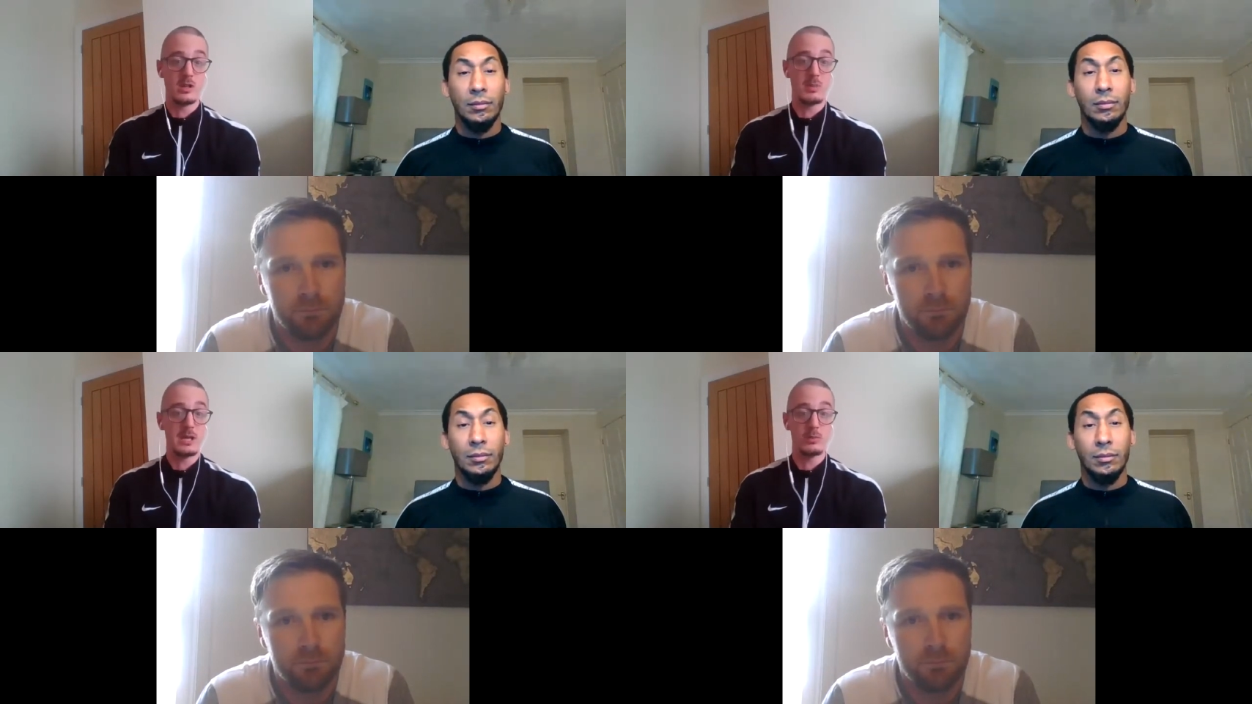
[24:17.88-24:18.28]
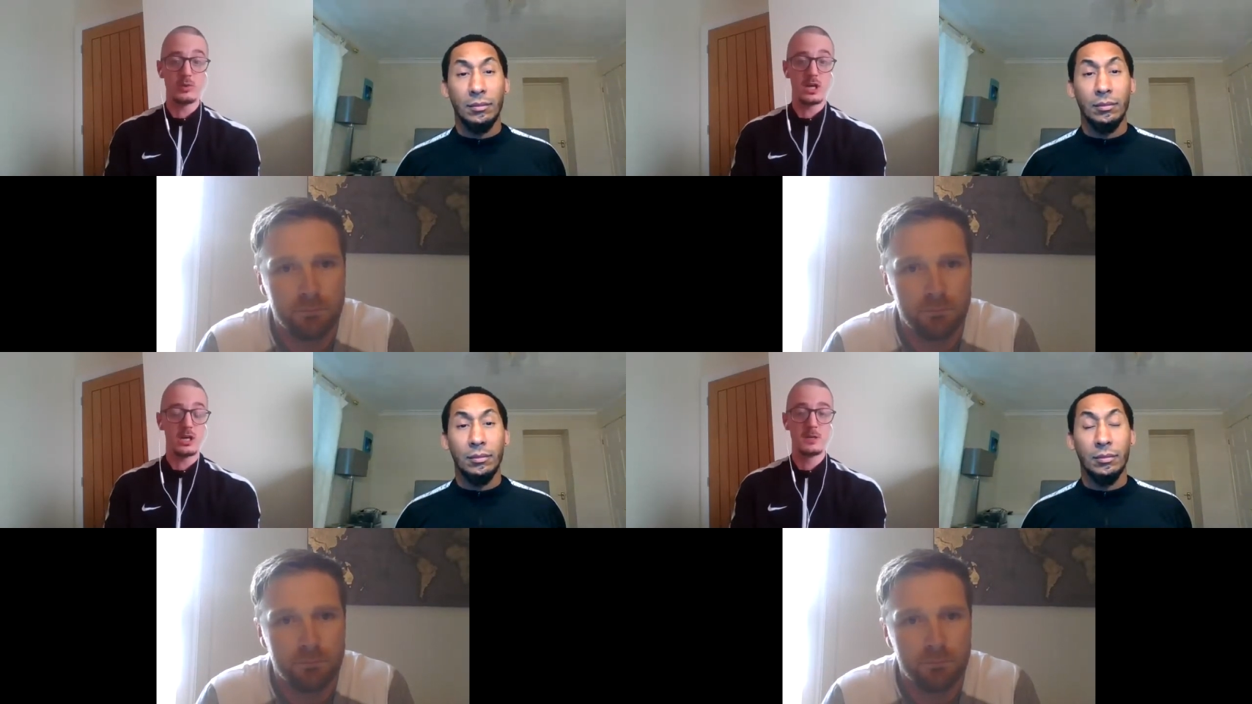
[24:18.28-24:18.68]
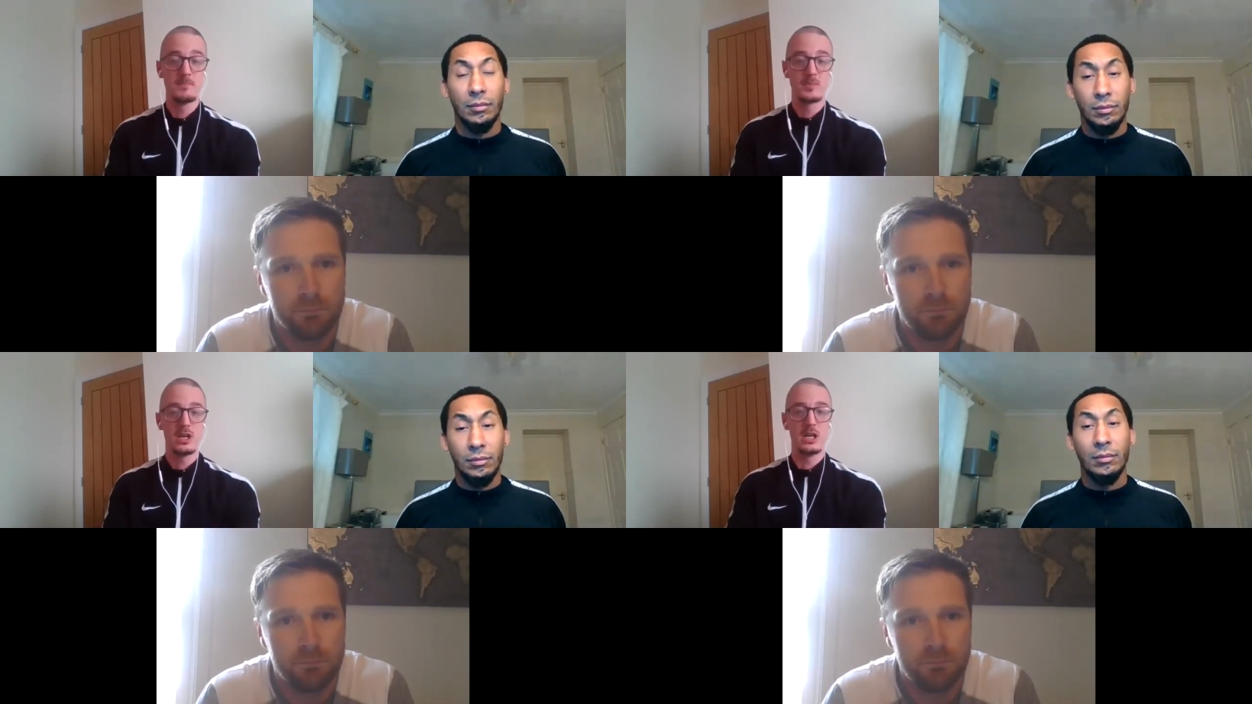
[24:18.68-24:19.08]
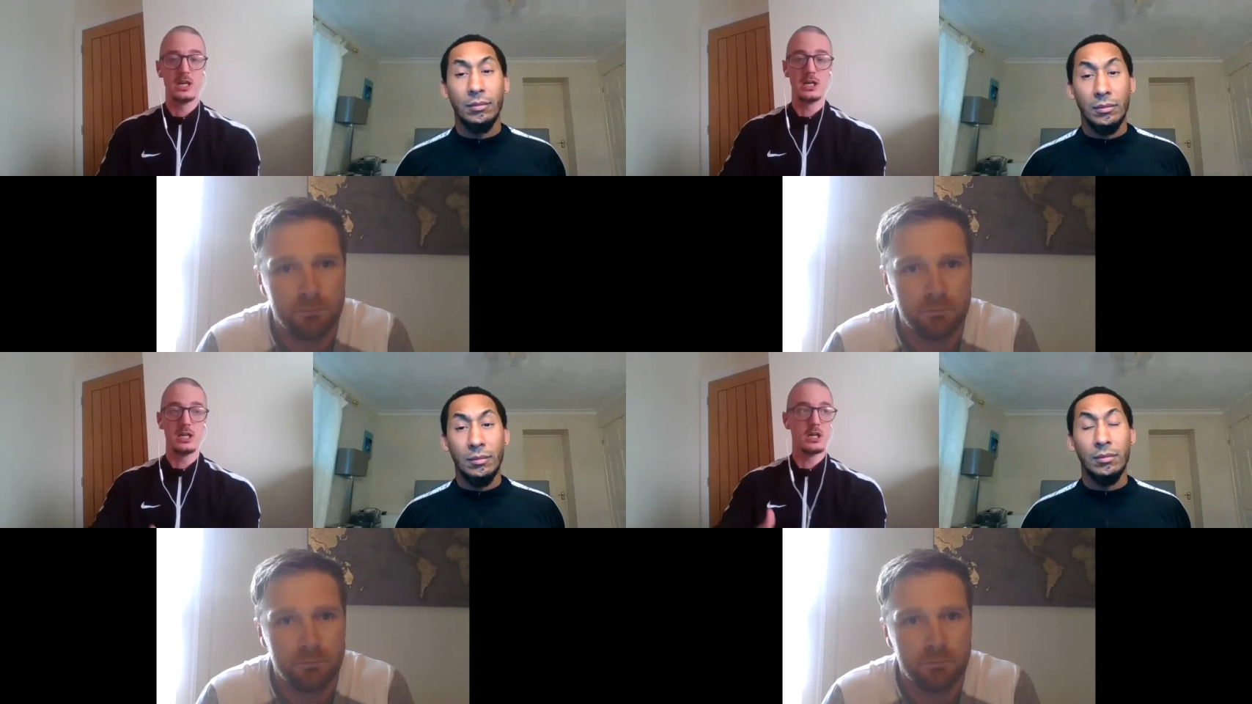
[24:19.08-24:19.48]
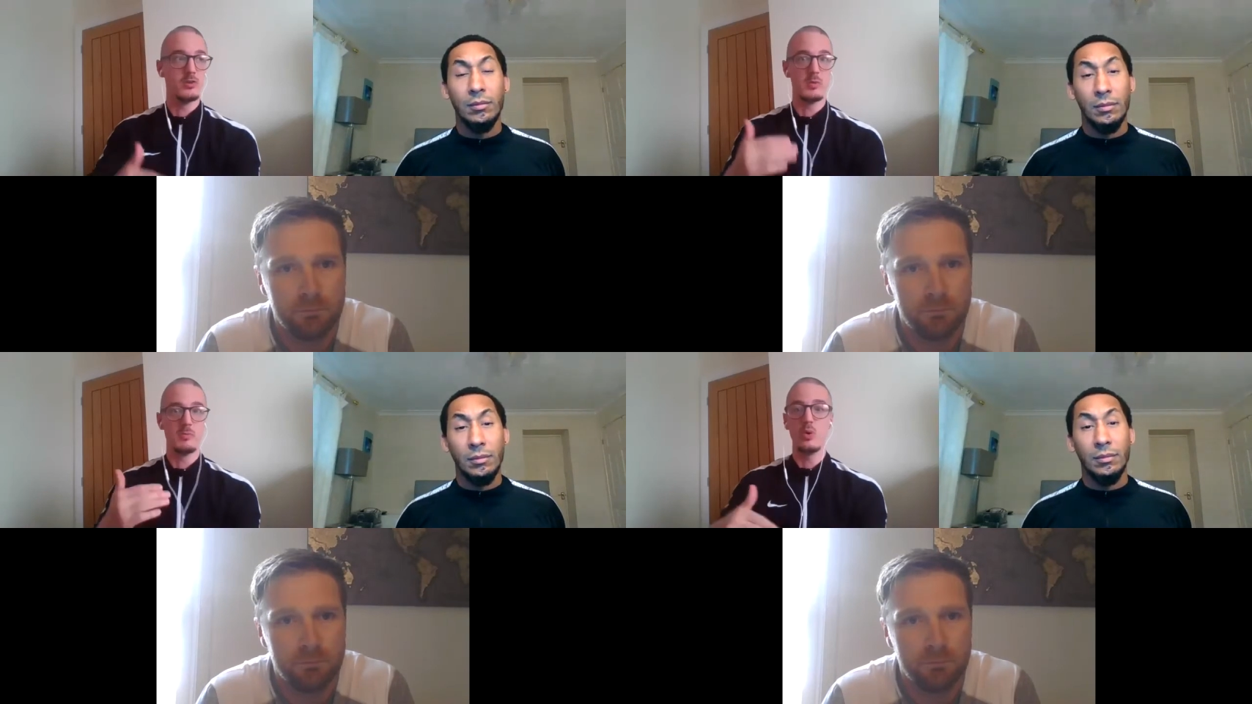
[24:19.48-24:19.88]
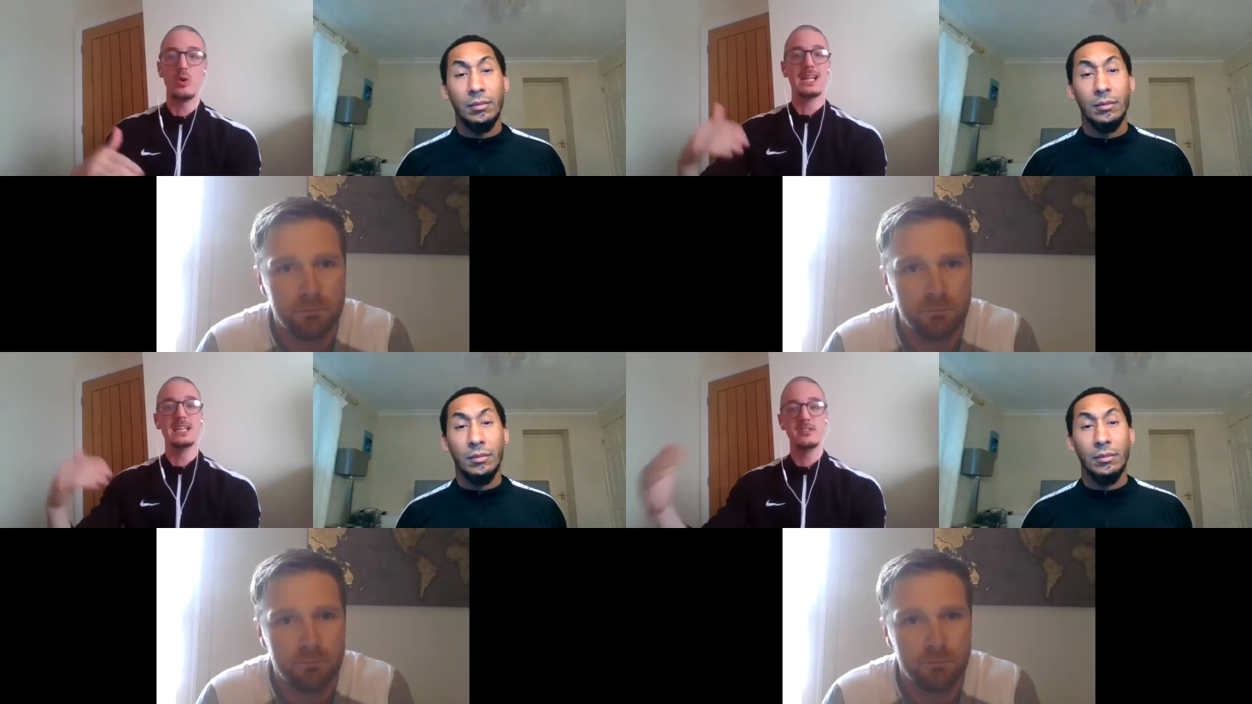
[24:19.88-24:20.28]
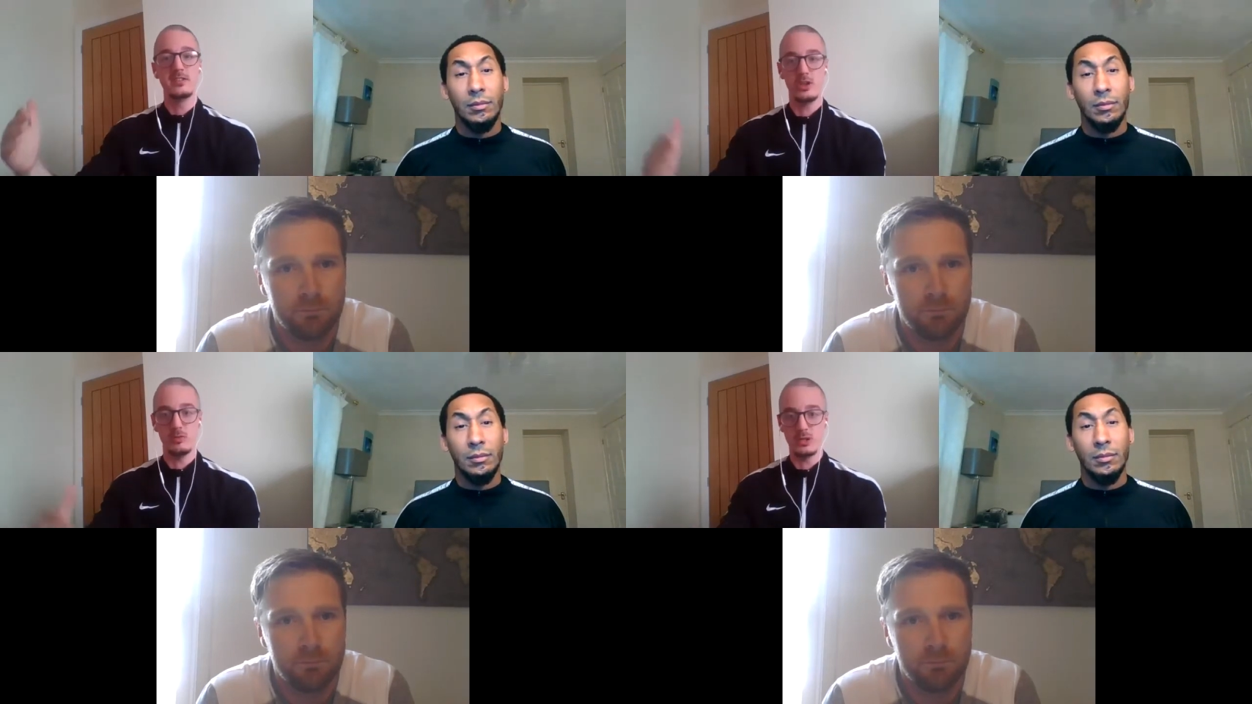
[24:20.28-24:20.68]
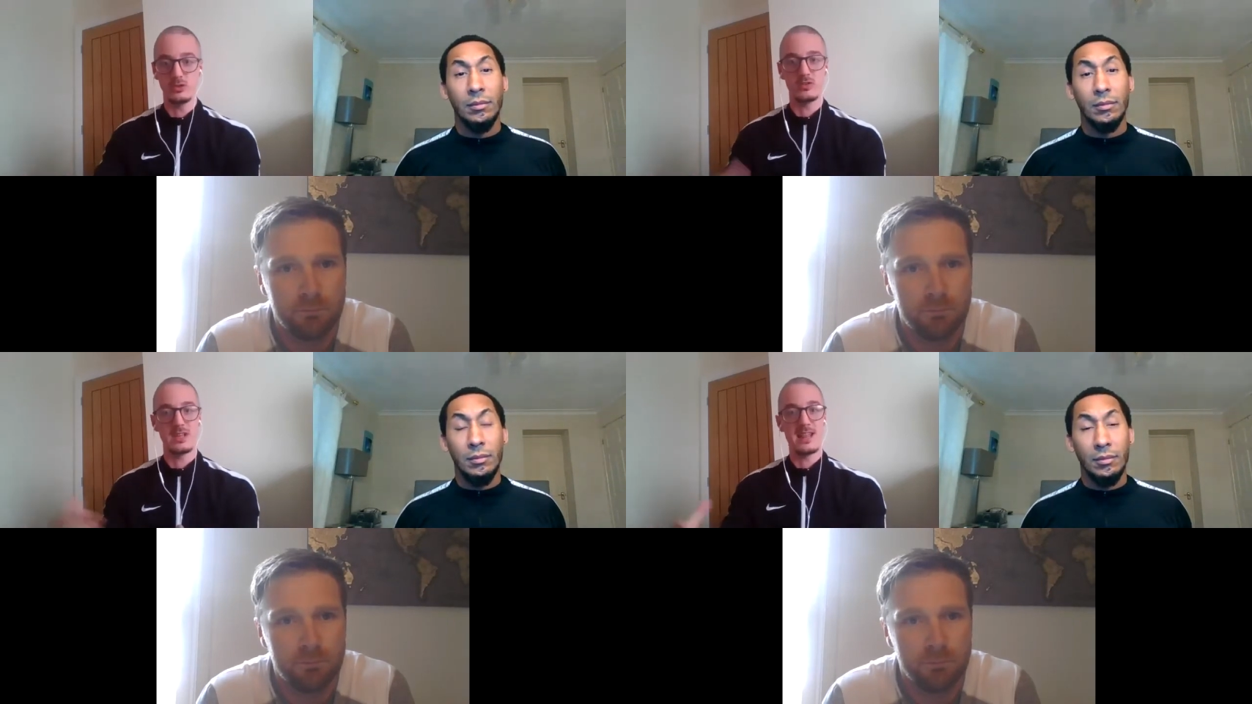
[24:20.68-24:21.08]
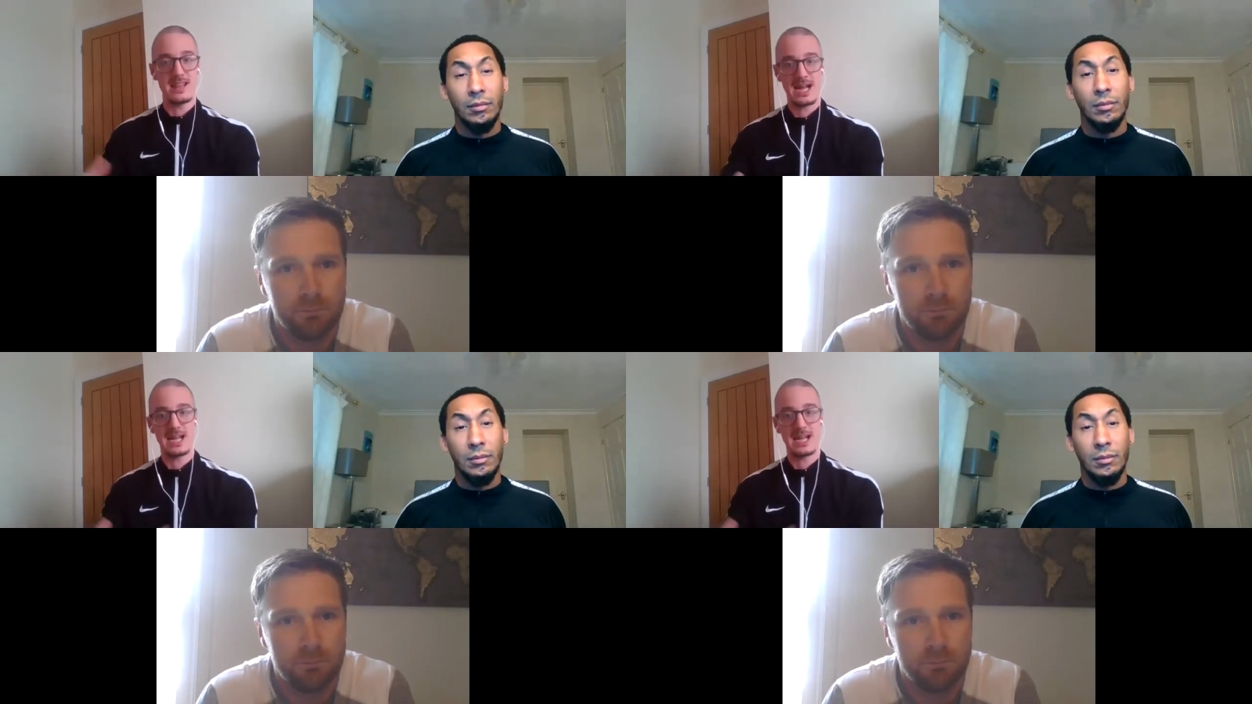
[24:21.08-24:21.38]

Speaker 1: the people that are reporting into you, because then